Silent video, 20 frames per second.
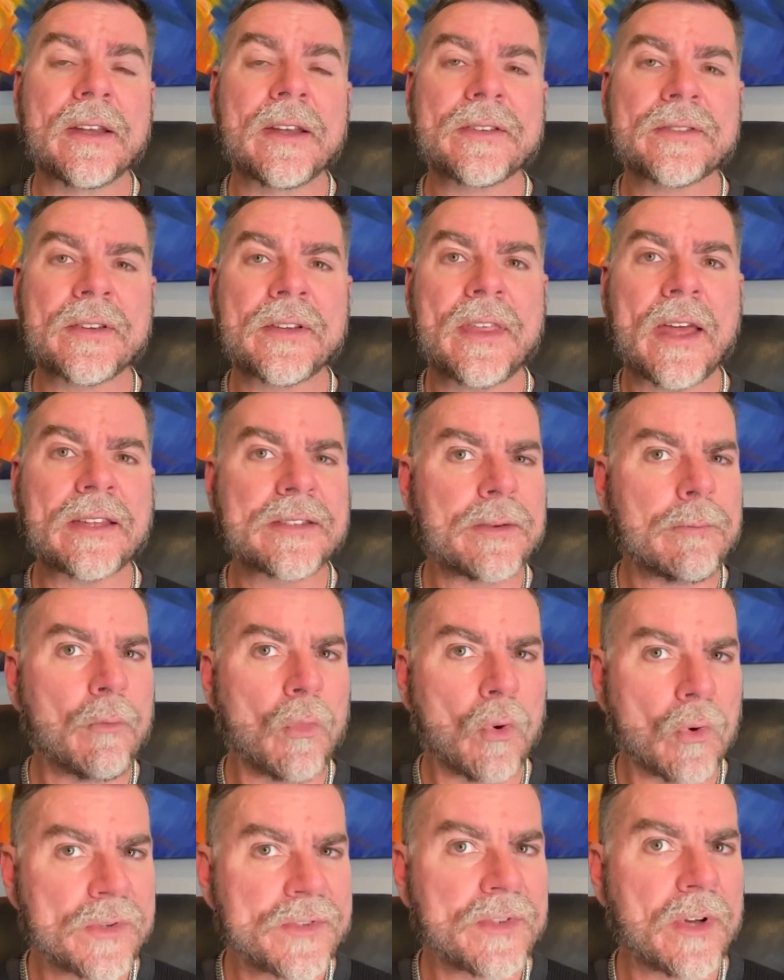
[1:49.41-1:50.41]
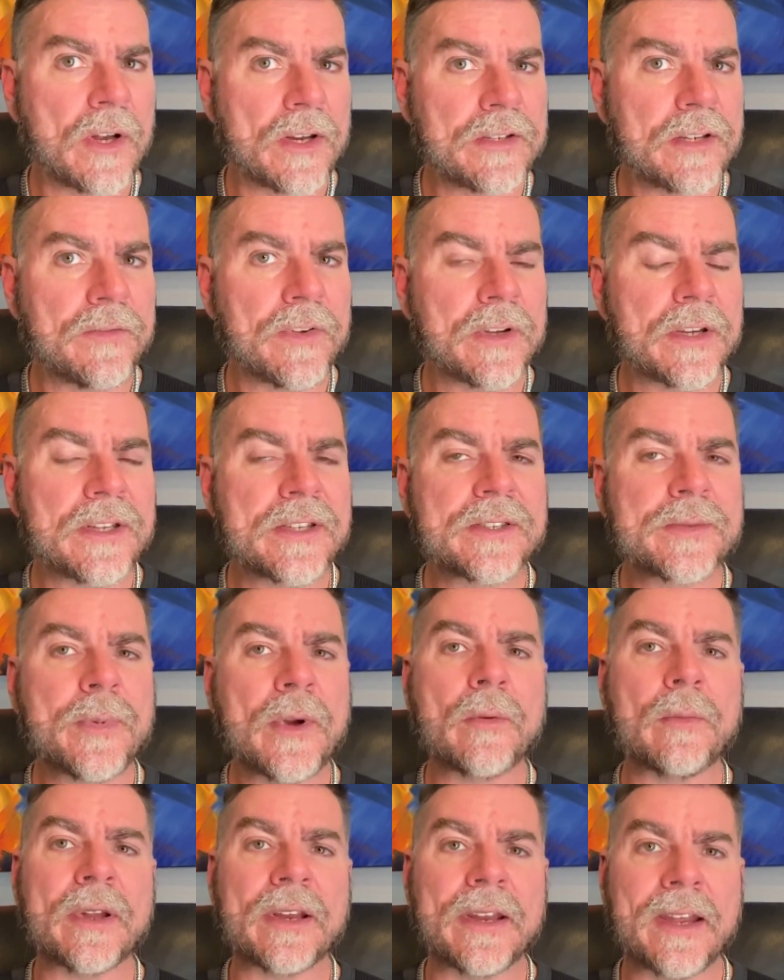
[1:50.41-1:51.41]
So that's a more scientific
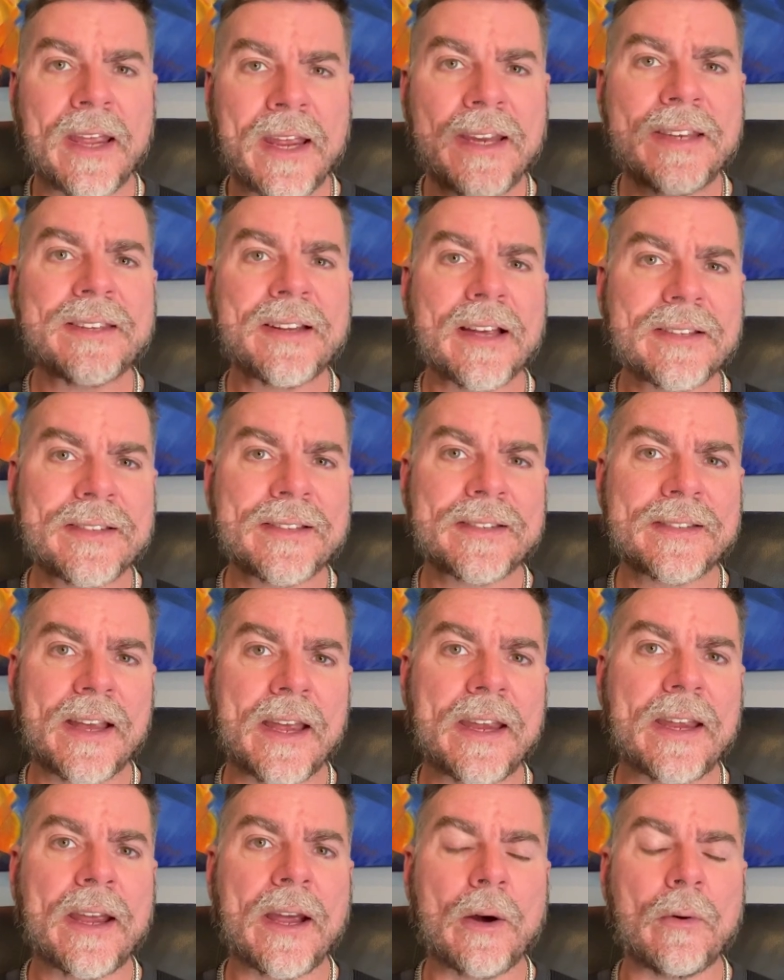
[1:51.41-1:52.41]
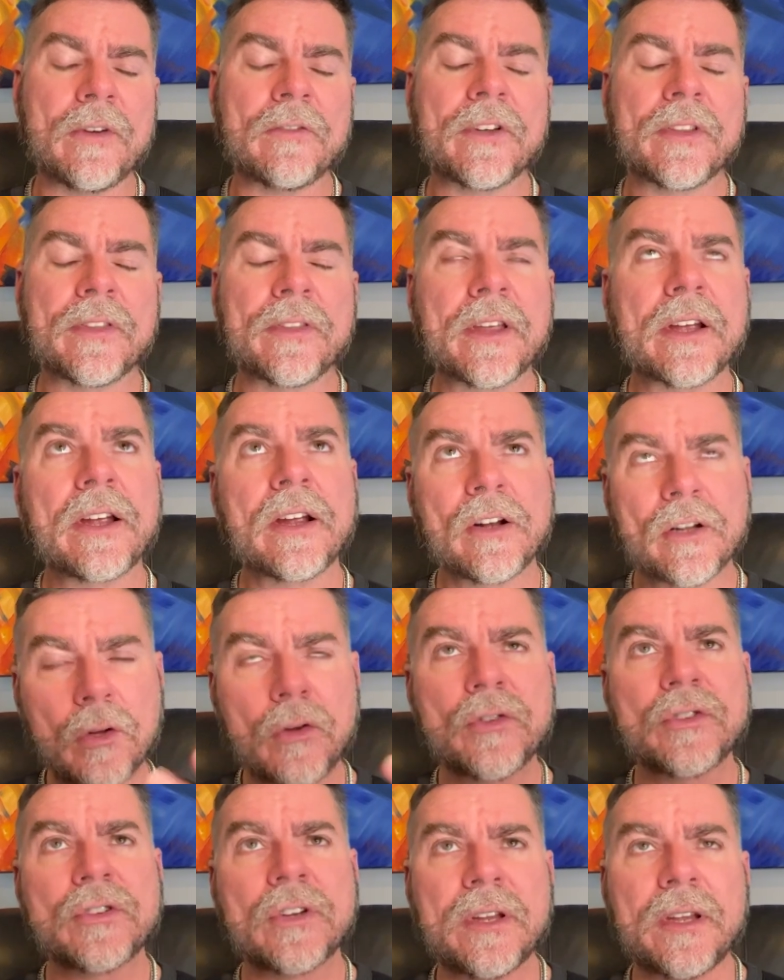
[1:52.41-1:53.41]
experiment. He does say, however, the
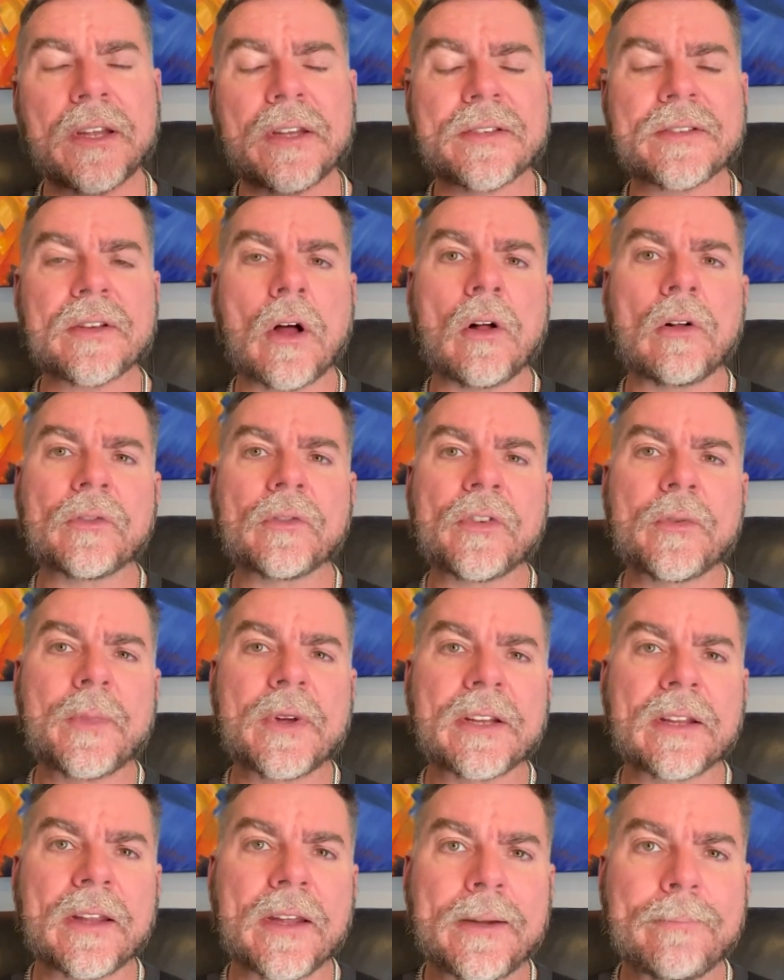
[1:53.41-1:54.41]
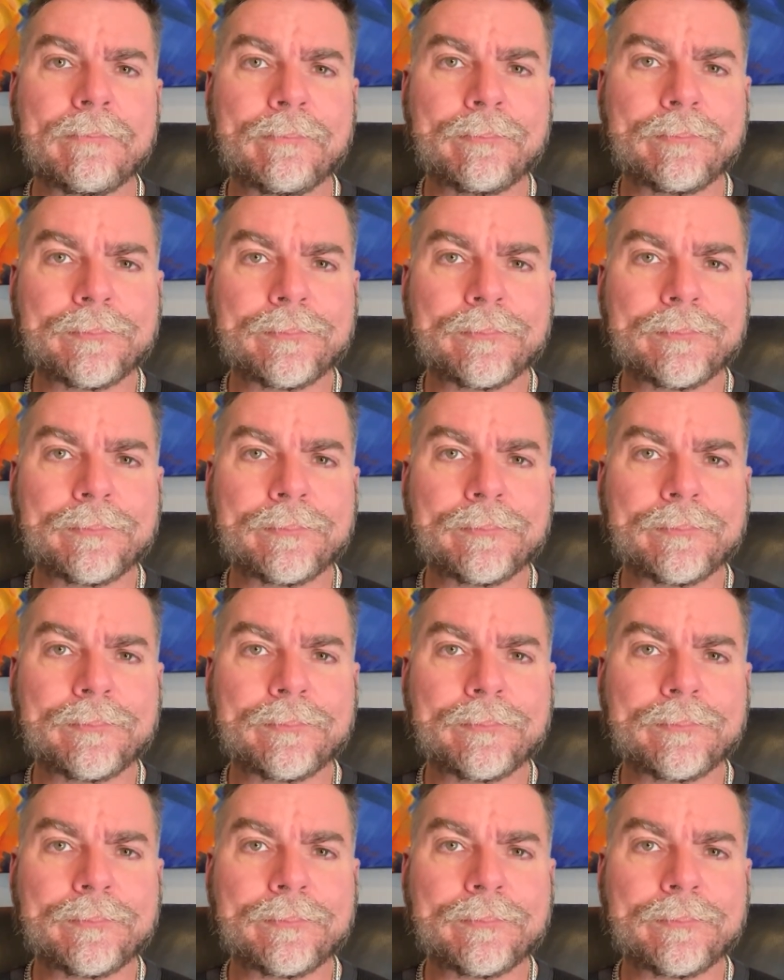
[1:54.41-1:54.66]
conclusion is ultimately